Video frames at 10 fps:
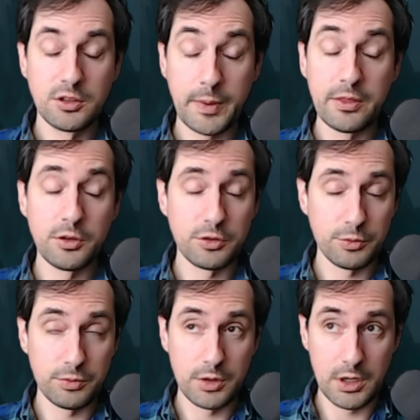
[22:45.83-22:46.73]
spend
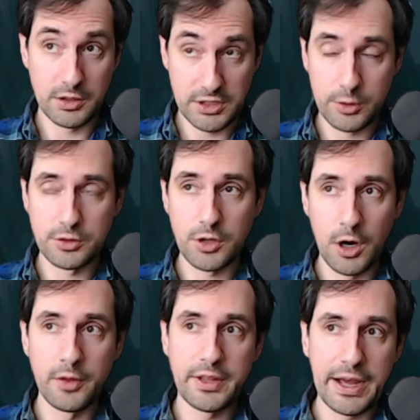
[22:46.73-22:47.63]
those secrets
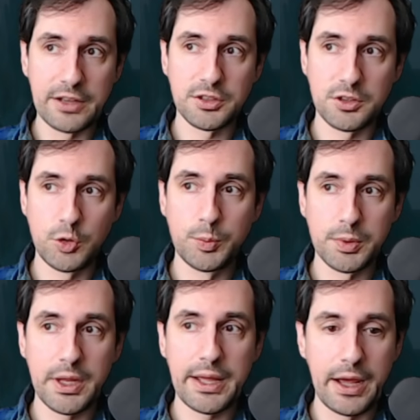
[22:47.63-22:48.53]
on the asset to
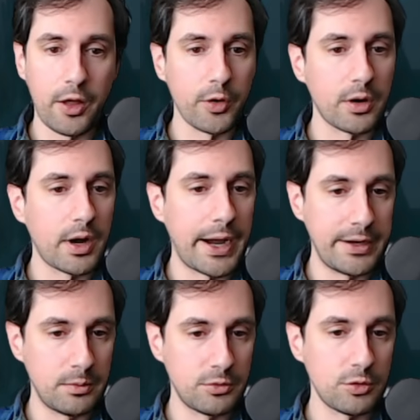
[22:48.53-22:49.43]
play other
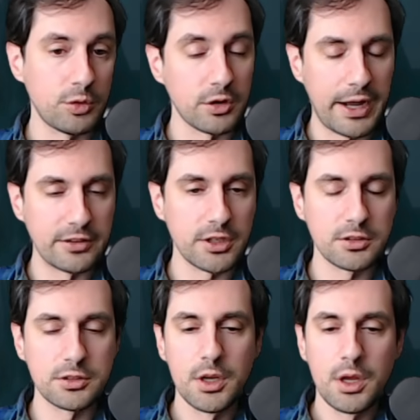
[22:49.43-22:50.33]
items, which are
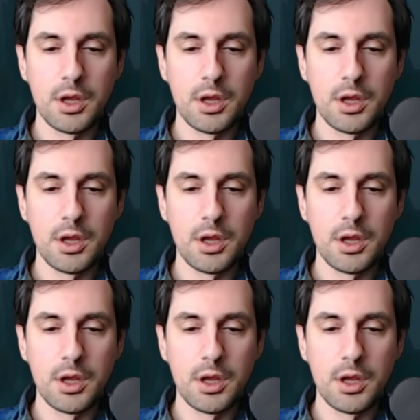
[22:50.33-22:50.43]
assets.